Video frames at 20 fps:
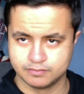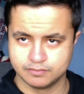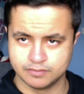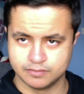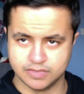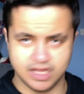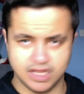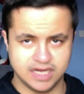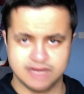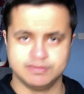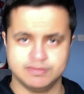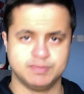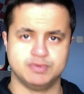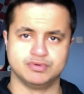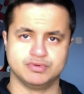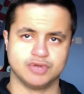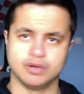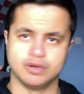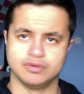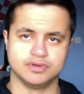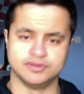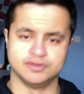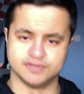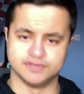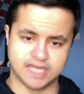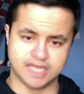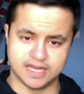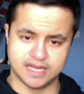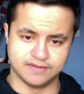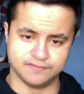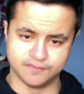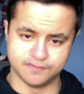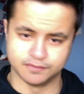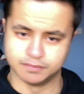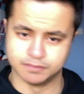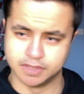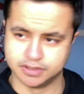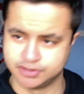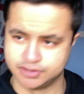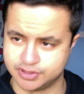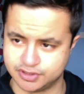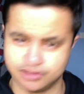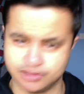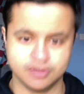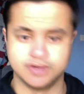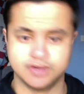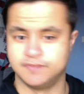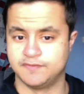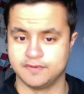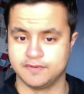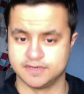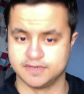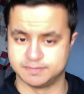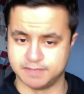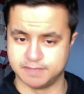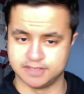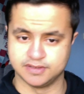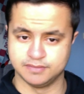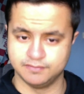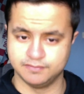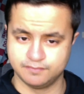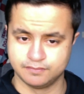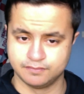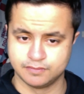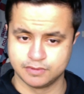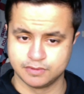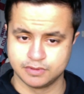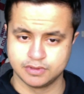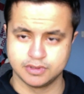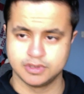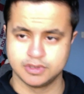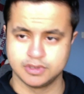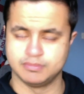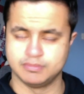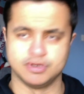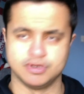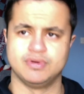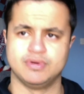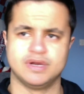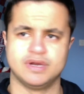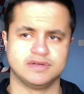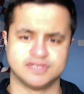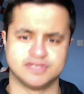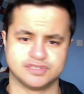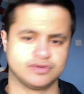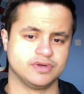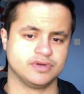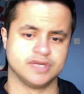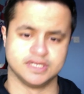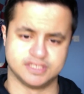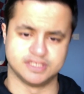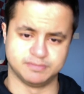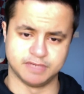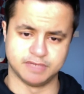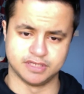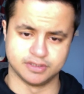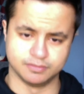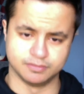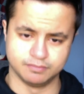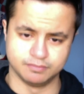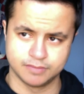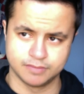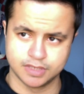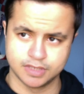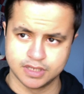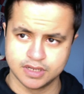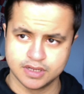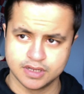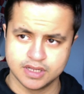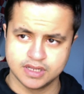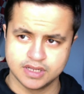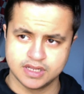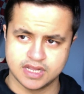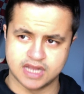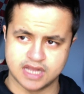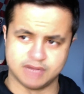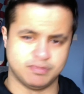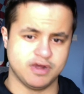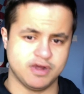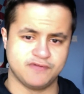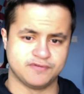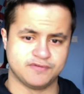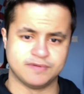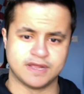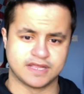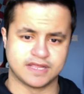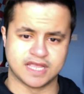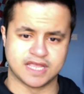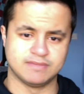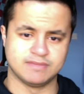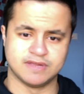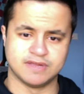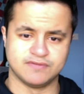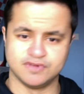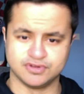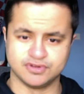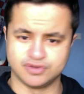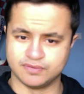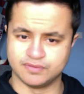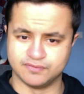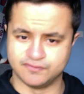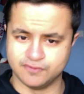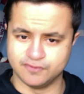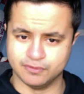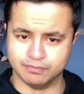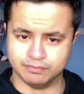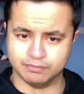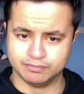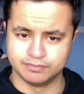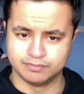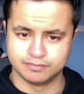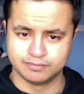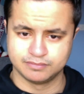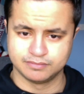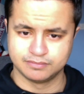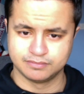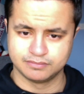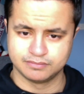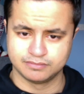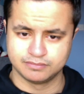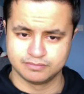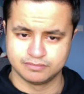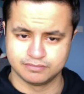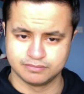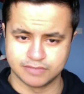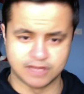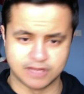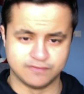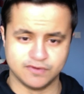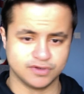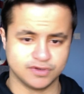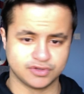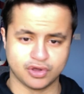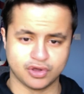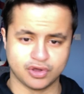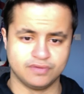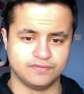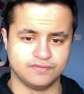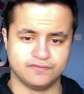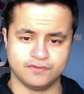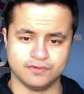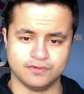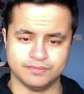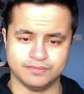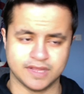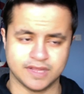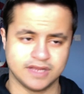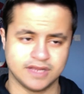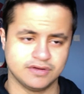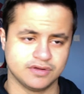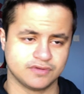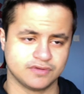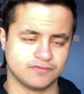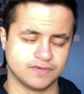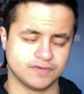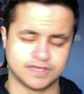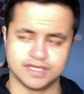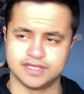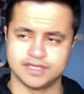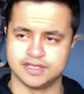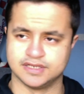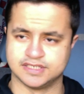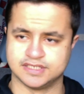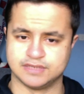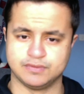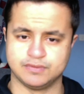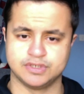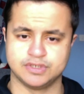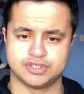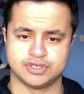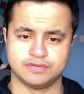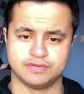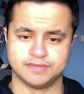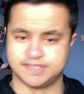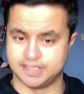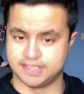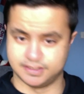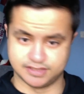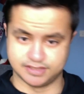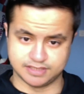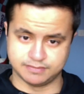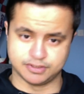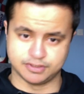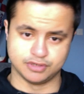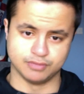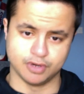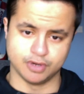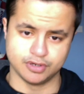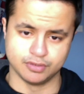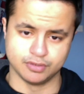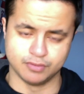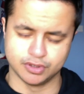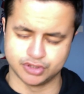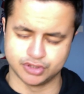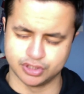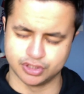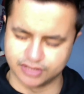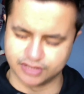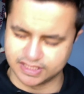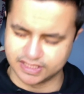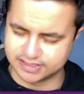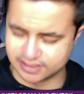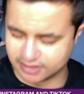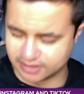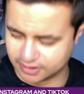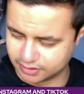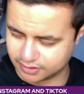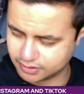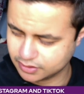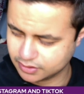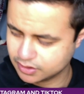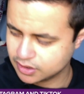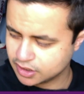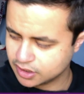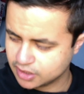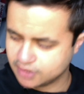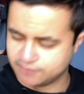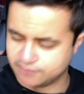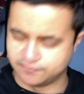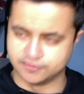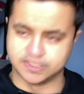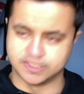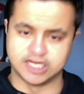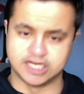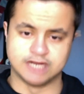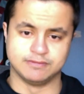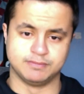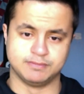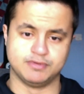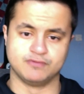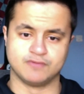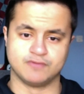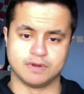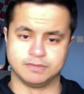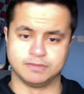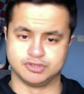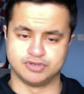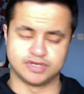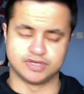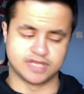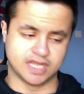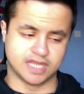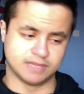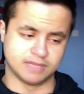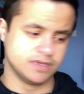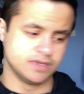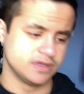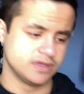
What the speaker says: Like, Liverpool don't lose at Anfield much. Nottingham Forest beat them. But no one else has gone there to beat them. And apart from that game, they've looked on form. They've looked on form. They look ridiculous. I watched, obviously, some of you were on the watch along yesterday for the Liverpool-Real Madrid game.